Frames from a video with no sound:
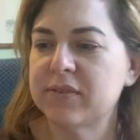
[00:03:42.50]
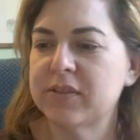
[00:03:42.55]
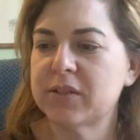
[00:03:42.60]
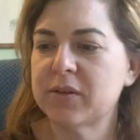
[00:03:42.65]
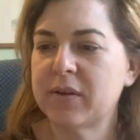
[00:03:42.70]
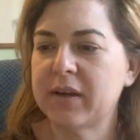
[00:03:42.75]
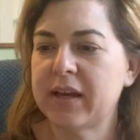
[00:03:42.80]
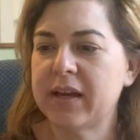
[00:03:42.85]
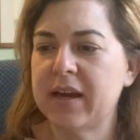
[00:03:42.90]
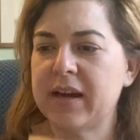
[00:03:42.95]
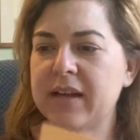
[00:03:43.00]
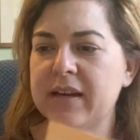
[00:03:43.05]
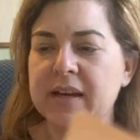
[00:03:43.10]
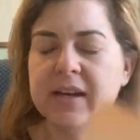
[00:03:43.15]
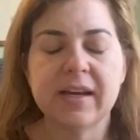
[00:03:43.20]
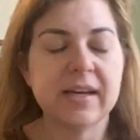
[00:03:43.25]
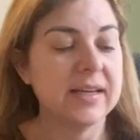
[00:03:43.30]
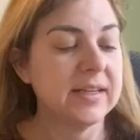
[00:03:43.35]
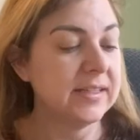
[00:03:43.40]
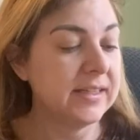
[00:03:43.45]
So I got
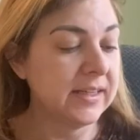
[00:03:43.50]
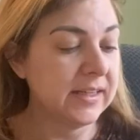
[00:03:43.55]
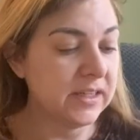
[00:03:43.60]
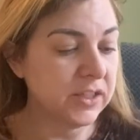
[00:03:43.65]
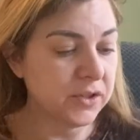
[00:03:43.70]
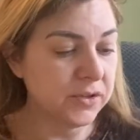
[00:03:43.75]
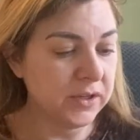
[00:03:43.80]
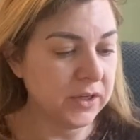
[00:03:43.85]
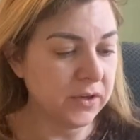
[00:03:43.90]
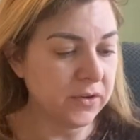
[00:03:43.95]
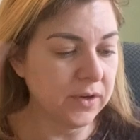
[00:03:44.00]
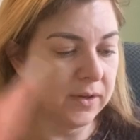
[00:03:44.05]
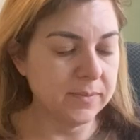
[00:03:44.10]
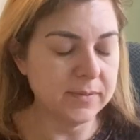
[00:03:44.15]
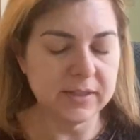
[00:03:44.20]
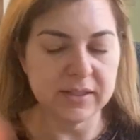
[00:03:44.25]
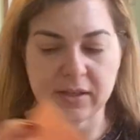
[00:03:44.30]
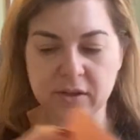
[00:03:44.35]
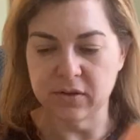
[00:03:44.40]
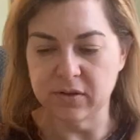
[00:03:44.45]
Tangerine
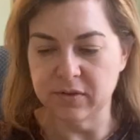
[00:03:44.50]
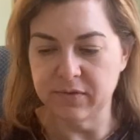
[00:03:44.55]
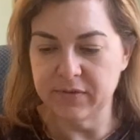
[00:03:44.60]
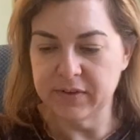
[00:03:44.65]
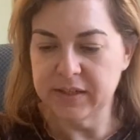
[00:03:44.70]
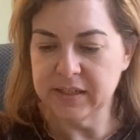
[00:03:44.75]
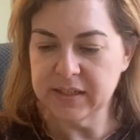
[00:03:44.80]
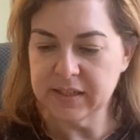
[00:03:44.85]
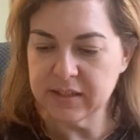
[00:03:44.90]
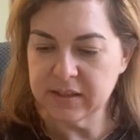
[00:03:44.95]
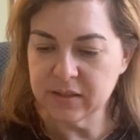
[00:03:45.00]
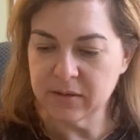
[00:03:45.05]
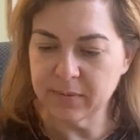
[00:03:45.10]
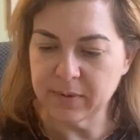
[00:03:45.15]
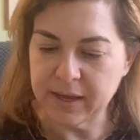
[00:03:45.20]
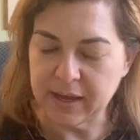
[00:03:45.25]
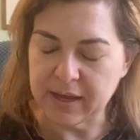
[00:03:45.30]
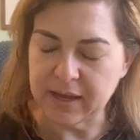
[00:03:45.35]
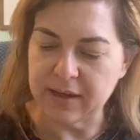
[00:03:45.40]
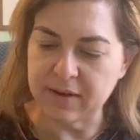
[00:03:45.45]
Creamsicle, Vanilla
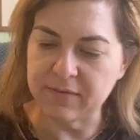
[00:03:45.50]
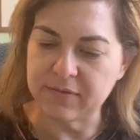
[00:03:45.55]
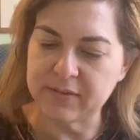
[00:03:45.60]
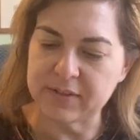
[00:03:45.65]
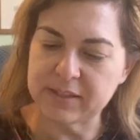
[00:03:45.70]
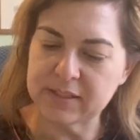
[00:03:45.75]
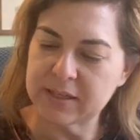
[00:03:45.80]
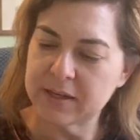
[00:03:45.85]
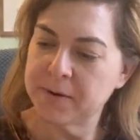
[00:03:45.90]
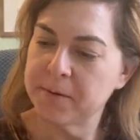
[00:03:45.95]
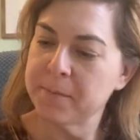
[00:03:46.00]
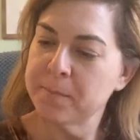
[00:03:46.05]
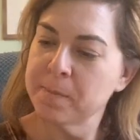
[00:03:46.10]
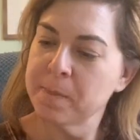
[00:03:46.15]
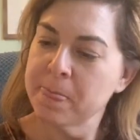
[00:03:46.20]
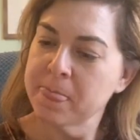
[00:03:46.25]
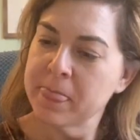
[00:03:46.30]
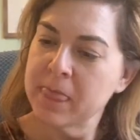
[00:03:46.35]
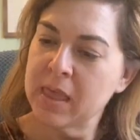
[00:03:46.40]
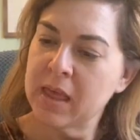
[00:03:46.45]
Waves,
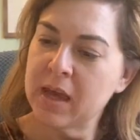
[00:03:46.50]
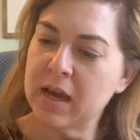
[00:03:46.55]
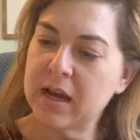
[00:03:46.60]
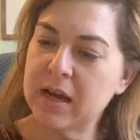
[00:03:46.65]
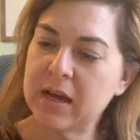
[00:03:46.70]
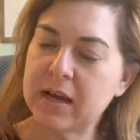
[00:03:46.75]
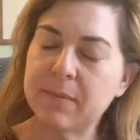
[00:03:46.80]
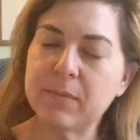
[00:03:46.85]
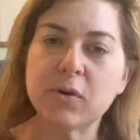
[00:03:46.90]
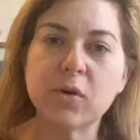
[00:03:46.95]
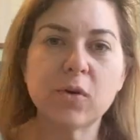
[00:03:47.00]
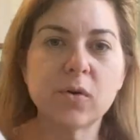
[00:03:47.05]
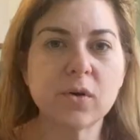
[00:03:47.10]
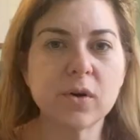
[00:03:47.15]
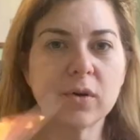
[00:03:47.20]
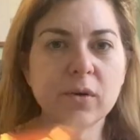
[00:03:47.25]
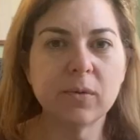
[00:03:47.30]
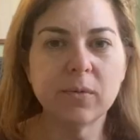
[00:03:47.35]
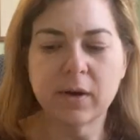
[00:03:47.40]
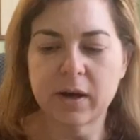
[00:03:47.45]

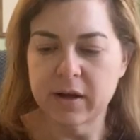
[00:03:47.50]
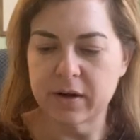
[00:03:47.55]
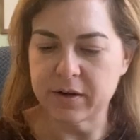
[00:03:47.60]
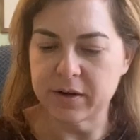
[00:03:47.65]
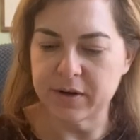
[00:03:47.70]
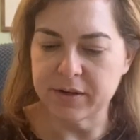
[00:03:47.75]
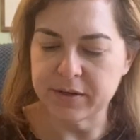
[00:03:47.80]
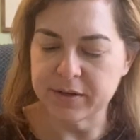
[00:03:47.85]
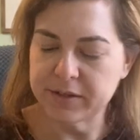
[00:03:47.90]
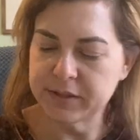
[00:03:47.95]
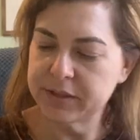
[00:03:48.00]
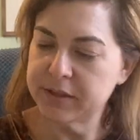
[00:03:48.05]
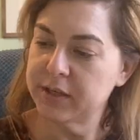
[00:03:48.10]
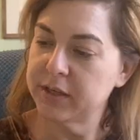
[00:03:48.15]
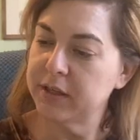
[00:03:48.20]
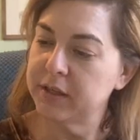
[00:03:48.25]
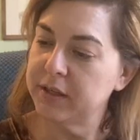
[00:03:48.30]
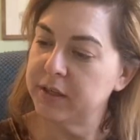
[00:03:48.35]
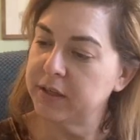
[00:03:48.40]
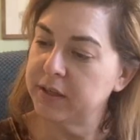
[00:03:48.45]
Coral Waters,
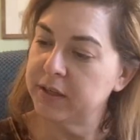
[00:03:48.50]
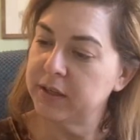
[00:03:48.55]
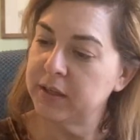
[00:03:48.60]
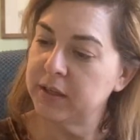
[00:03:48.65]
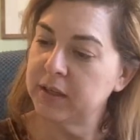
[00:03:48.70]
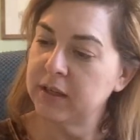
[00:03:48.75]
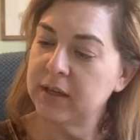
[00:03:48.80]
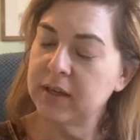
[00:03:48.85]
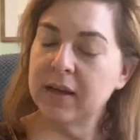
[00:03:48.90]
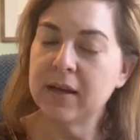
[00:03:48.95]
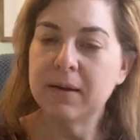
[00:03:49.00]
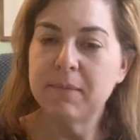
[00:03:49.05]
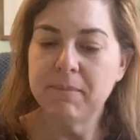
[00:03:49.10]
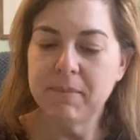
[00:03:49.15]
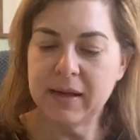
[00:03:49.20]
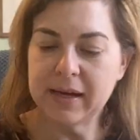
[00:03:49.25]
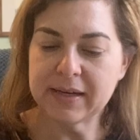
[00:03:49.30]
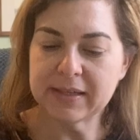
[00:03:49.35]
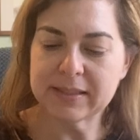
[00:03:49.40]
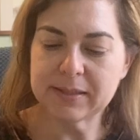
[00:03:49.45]

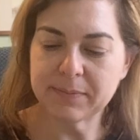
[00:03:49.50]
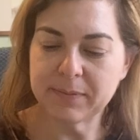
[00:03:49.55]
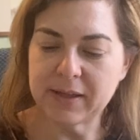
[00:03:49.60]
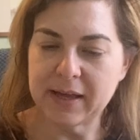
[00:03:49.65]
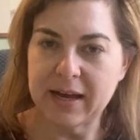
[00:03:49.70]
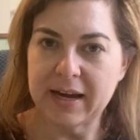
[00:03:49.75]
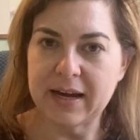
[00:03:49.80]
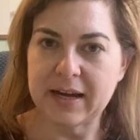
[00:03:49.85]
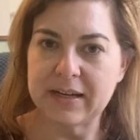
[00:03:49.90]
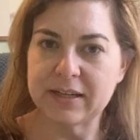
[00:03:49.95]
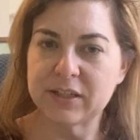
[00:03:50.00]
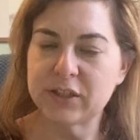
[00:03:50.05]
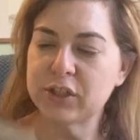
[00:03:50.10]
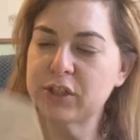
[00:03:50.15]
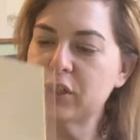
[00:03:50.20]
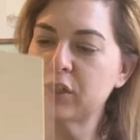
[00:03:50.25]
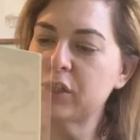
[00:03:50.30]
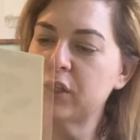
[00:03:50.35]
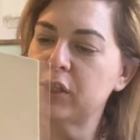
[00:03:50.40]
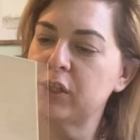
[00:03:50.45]
Make a
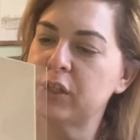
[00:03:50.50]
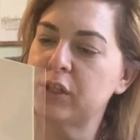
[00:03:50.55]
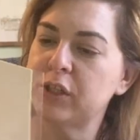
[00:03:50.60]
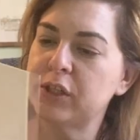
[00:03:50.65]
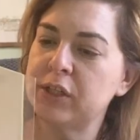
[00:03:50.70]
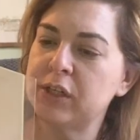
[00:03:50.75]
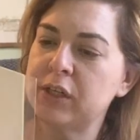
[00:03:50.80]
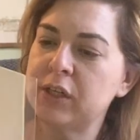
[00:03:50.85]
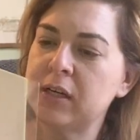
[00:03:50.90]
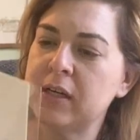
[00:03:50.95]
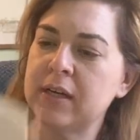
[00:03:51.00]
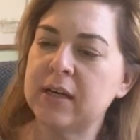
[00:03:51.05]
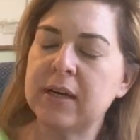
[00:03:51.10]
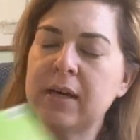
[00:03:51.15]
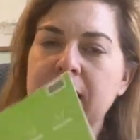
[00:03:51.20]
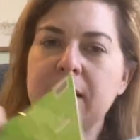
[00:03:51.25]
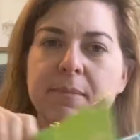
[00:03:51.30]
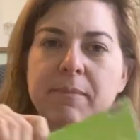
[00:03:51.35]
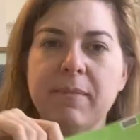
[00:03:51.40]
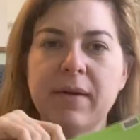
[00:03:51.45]
Splash,
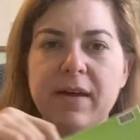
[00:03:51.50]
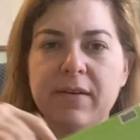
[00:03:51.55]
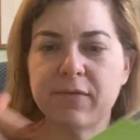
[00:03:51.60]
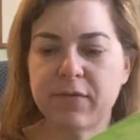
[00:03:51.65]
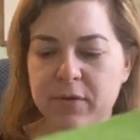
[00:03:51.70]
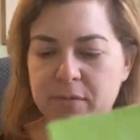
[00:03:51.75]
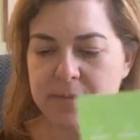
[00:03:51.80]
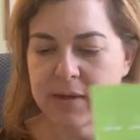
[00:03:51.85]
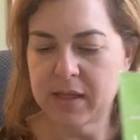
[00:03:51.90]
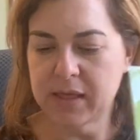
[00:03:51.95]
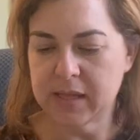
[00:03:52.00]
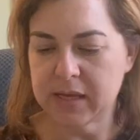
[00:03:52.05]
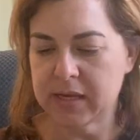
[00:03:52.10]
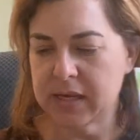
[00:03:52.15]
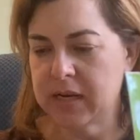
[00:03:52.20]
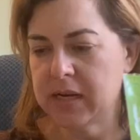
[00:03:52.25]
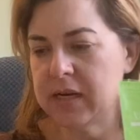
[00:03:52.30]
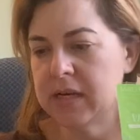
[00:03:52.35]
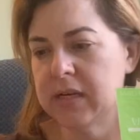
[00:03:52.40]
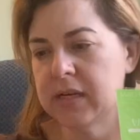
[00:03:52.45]
Mad for
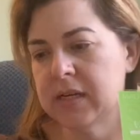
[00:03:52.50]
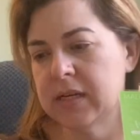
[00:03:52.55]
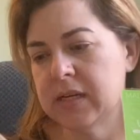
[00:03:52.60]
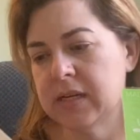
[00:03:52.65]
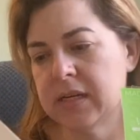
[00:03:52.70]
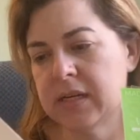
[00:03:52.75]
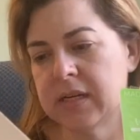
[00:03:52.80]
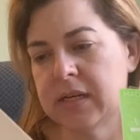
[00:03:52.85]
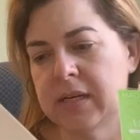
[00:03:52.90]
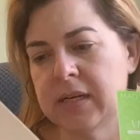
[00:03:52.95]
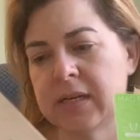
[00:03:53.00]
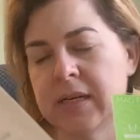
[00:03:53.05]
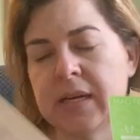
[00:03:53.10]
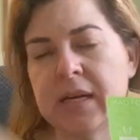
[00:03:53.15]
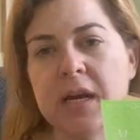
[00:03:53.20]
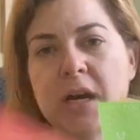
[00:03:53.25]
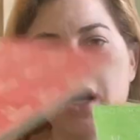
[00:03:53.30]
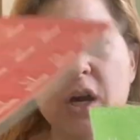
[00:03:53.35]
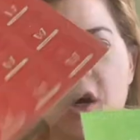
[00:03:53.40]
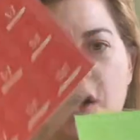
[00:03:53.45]
Melon,
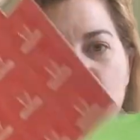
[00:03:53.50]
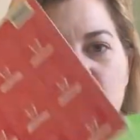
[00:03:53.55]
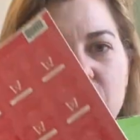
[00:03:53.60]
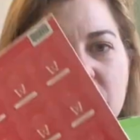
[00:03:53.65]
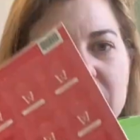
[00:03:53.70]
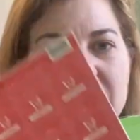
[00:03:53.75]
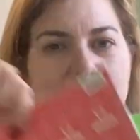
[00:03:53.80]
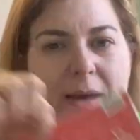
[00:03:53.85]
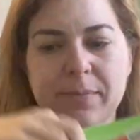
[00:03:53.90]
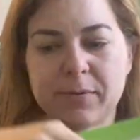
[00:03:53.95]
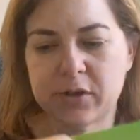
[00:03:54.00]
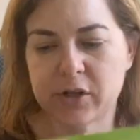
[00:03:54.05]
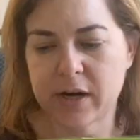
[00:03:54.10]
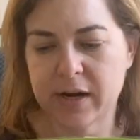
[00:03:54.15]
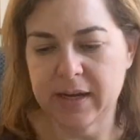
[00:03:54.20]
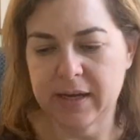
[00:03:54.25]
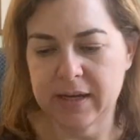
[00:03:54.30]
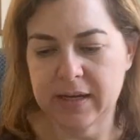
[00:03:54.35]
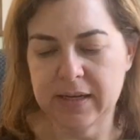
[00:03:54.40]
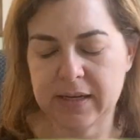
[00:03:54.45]
Oh
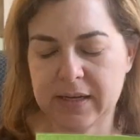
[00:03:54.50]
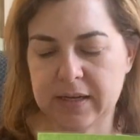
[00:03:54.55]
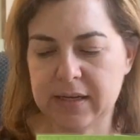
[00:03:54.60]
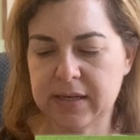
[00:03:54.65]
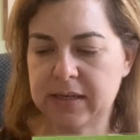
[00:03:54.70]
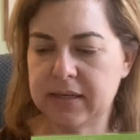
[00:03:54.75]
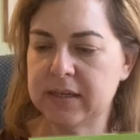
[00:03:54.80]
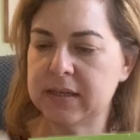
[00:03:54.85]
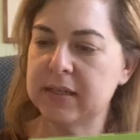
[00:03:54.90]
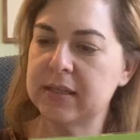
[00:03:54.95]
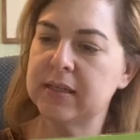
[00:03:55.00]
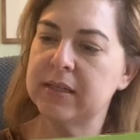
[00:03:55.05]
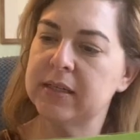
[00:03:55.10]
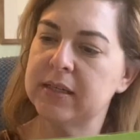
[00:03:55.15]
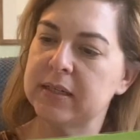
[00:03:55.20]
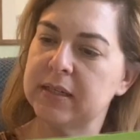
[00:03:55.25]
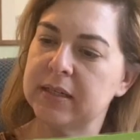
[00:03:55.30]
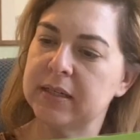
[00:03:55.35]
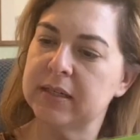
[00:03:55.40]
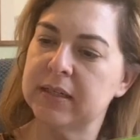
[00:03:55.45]
Snapdragon,
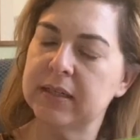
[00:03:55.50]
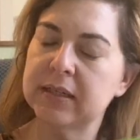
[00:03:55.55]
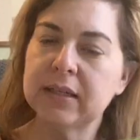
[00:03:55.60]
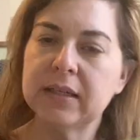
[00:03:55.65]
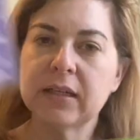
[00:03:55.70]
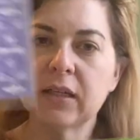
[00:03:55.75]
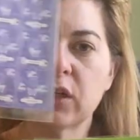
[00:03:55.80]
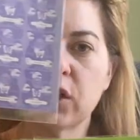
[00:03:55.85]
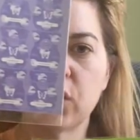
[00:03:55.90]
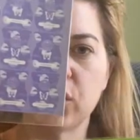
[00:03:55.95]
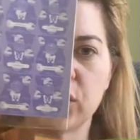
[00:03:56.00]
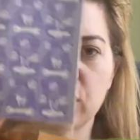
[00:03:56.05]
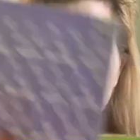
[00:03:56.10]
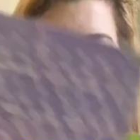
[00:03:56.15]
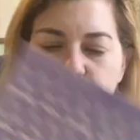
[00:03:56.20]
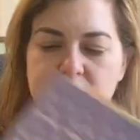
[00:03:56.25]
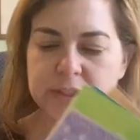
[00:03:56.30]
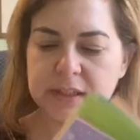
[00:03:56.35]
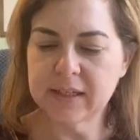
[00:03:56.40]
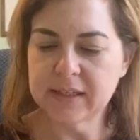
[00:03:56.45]

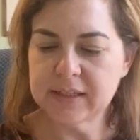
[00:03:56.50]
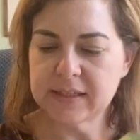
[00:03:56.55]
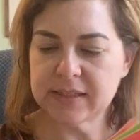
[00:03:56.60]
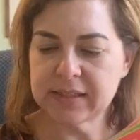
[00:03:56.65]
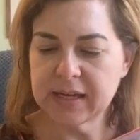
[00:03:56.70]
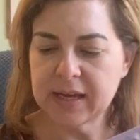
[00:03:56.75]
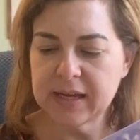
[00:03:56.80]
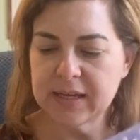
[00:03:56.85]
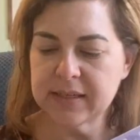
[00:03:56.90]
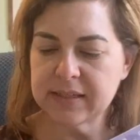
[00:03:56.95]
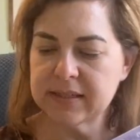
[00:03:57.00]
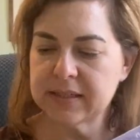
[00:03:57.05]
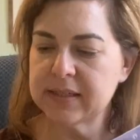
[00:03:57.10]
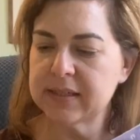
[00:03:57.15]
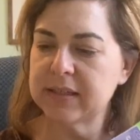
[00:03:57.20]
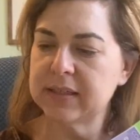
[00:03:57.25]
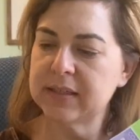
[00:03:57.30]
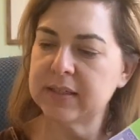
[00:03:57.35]
Coastal Sunset,